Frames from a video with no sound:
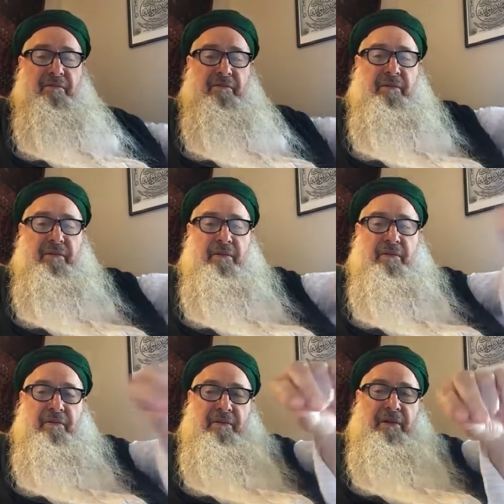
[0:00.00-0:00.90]
We
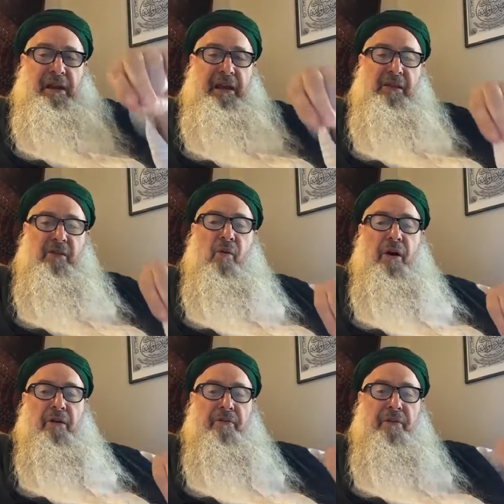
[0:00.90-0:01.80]
were taking the
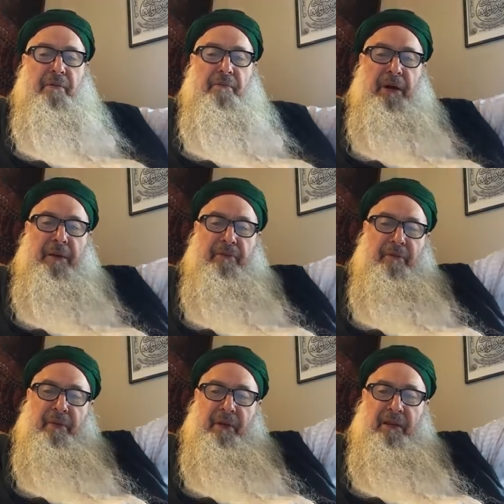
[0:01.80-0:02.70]
water from a pipe
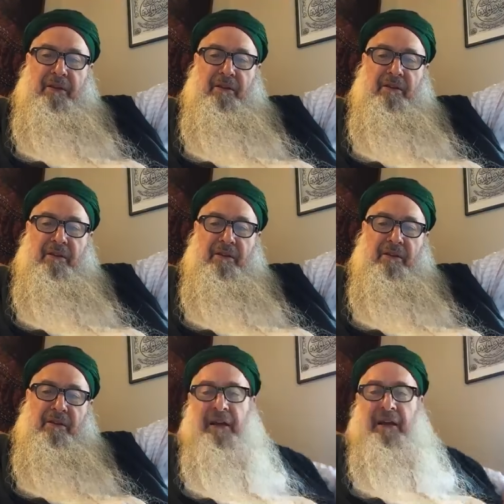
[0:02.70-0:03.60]
from the kitchen
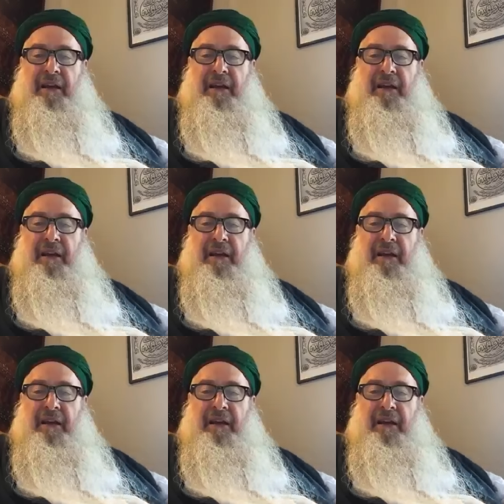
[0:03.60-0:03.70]
sink